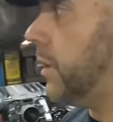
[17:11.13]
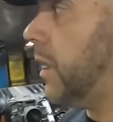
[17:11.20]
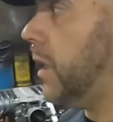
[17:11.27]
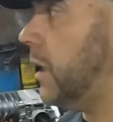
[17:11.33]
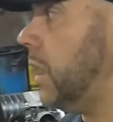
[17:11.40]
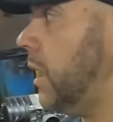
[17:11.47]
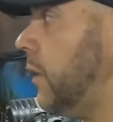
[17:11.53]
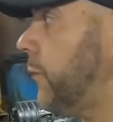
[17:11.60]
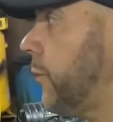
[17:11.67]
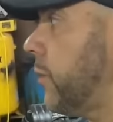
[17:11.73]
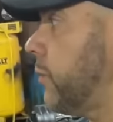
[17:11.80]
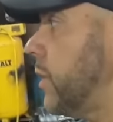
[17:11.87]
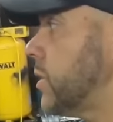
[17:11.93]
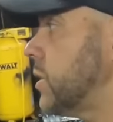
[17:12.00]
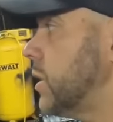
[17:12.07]
it NA for the
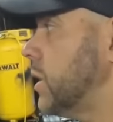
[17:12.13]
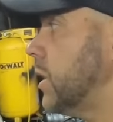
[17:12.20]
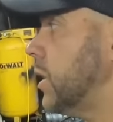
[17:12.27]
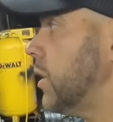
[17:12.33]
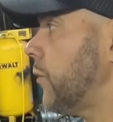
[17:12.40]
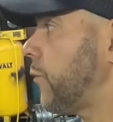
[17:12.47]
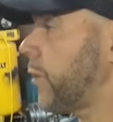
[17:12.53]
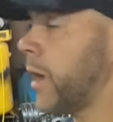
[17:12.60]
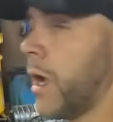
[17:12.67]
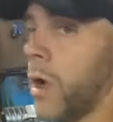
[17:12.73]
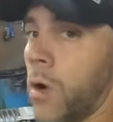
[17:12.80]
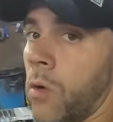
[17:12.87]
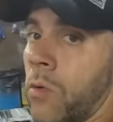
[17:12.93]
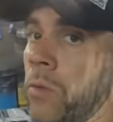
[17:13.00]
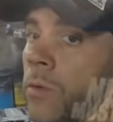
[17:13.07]
rest of the year for
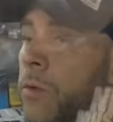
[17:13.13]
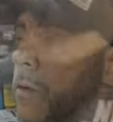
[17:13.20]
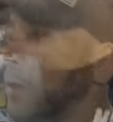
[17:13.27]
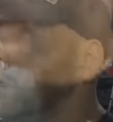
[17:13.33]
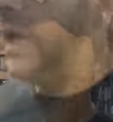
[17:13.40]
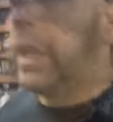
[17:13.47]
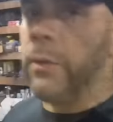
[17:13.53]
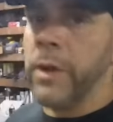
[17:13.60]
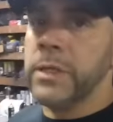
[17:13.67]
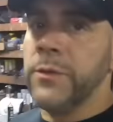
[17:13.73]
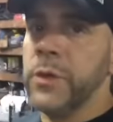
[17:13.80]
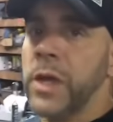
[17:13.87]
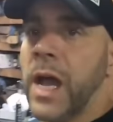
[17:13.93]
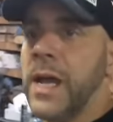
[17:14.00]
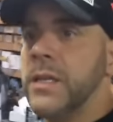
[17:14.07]
now. Anyways, if
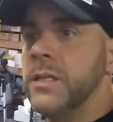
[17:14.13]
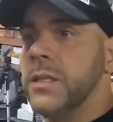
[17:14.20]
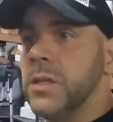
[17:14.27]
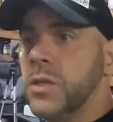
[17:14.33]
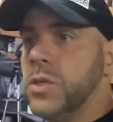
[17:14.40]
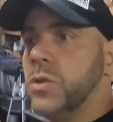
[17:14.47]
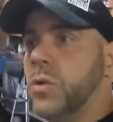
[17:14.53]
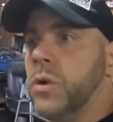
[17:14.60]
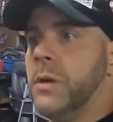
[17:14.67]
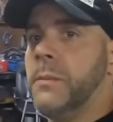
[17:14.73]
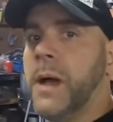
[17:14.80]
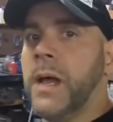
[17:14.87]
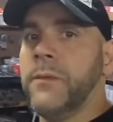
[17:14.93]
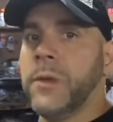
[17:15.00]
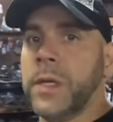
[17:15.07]
you guys enjoy
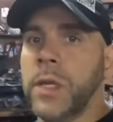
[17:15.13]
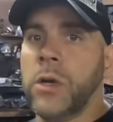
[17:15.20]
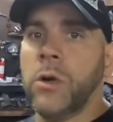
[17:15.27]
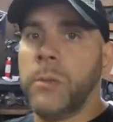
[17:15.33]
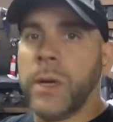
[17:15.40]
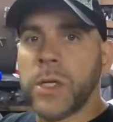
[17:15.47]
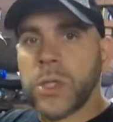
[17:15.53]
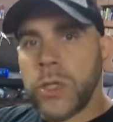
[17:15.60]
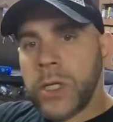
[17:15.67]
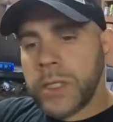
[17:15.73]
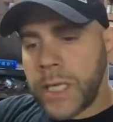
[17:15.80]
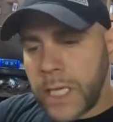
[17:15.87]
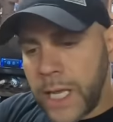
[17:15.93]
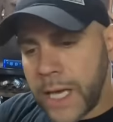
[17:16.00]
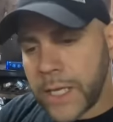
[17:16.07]
my video, make sure you hit
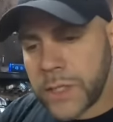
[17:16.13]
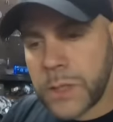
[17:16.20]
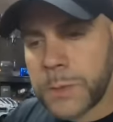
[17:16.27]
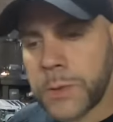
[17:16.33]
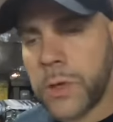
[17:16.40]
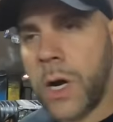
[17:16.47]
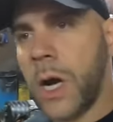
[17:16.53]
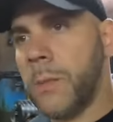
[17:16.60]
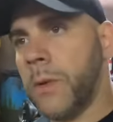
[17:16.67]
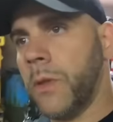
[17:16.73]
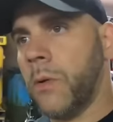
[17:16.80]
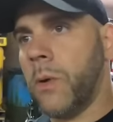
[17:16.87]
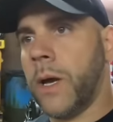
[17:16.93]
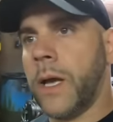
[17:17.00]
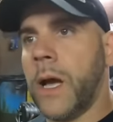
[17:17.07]
that like and subscribe on the
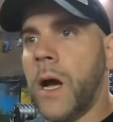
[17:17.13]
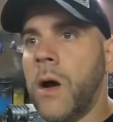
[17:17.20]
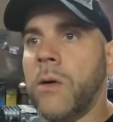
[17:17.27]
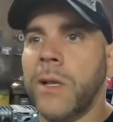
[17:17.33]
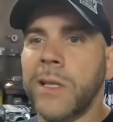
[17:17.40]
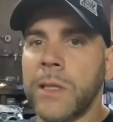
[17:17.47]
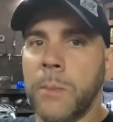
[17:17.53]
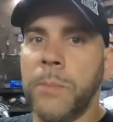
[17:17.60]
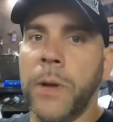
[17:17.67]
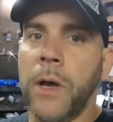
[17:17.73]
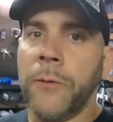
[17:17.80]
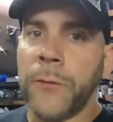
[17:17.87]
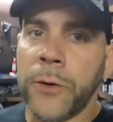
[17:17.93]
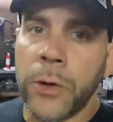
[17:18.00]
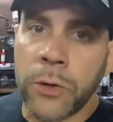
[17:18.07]
way out. Hit the bell
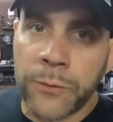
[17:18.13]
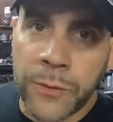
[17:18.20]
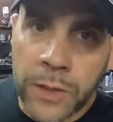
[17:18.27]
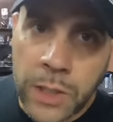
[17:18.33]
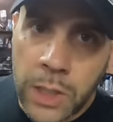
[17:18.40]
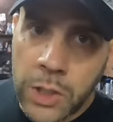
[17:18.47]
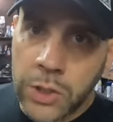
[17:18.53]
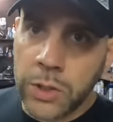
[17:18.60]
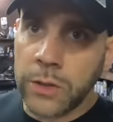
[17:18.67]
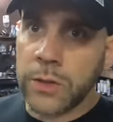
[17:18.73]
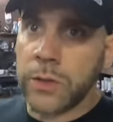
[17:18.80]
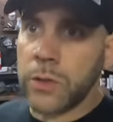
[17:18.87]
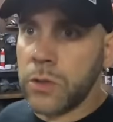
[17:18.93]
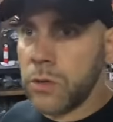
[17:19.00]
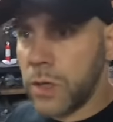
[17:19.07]
for
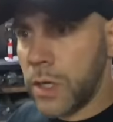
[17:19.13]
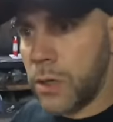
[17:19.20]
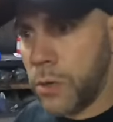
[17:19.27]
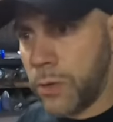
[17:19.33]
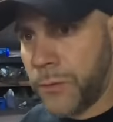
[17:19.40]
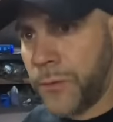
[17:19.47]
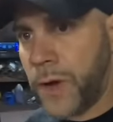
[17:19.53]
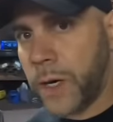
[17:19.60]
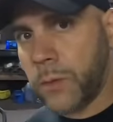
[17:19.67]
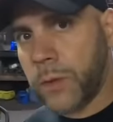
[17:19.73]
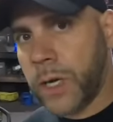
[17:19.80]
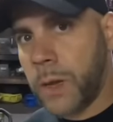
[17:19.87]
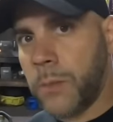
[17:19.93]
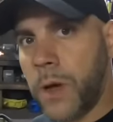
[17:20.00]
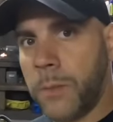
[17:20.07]
notifications so you get notified when
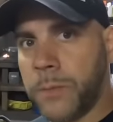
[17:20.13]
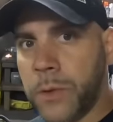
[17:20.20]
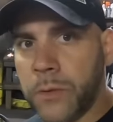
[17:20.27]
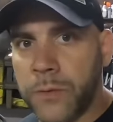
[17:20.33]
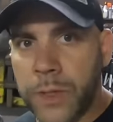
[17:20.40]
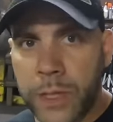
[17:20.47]
I upload